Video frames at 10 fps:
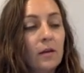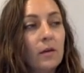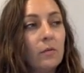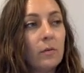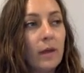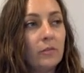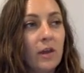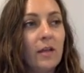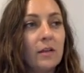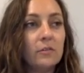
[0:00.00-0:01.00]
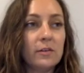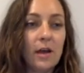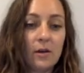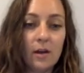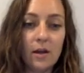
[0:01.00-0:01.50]
were my challenges?
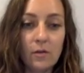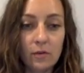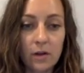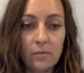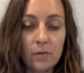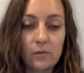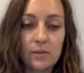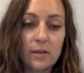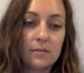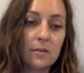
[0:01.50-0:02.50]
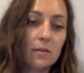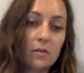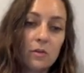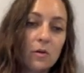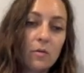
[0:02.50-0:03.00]
How did I overcome those things? Then
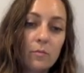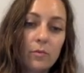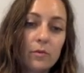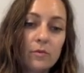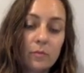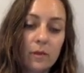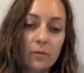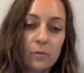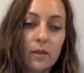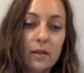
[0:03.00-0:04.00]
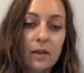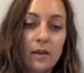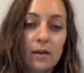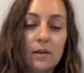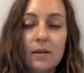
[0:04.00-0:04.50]
there's no improvement, really,
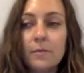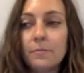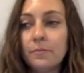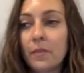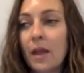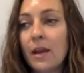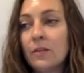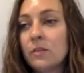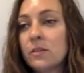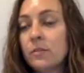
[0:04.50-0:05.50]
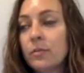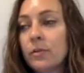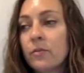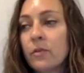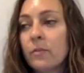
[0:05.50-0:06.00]
and not just
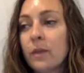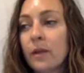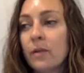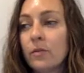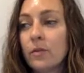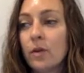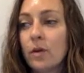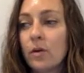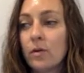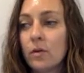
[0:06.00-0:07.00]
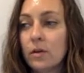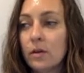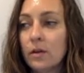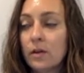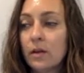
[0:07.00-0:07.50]
improvement, but I don't know
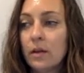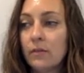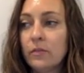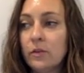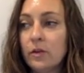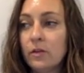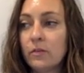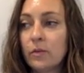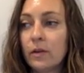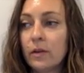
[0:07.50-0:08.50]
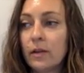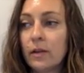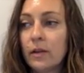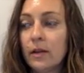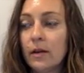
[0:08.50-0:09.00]
if students really